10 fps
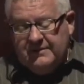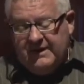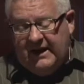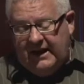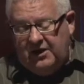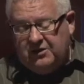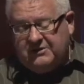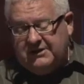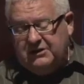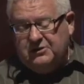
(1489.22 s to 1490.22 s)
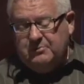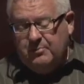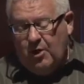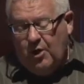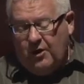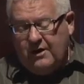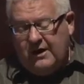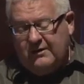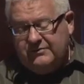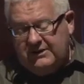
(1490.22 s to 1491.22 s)
The hail killed more
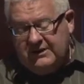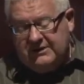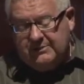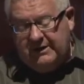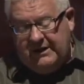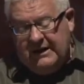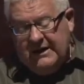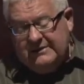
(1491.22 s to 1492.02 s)
of the enemy